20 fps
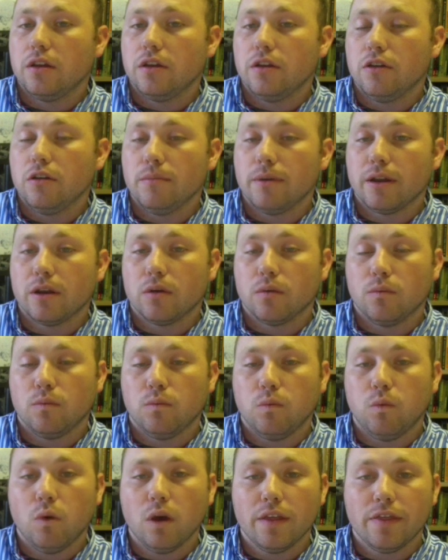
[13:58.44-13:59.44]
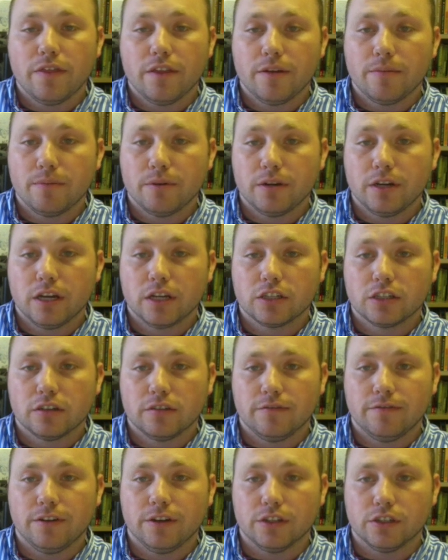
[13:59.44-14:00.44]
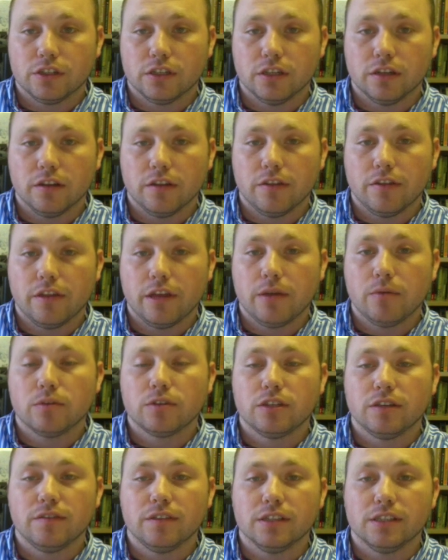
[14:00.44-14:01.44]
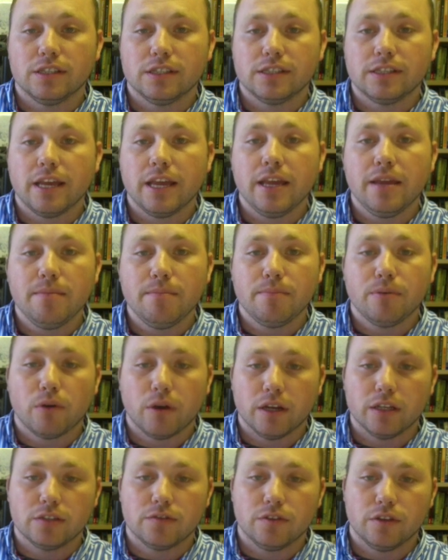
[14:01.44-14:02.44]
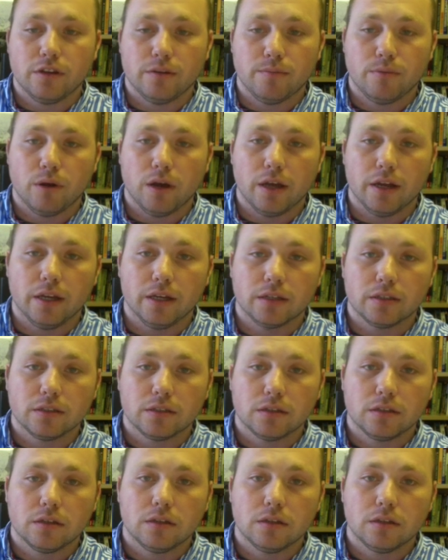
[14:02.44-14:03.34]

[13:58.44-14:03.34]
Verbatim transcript: no matter what their production function, they receive the same price for their product,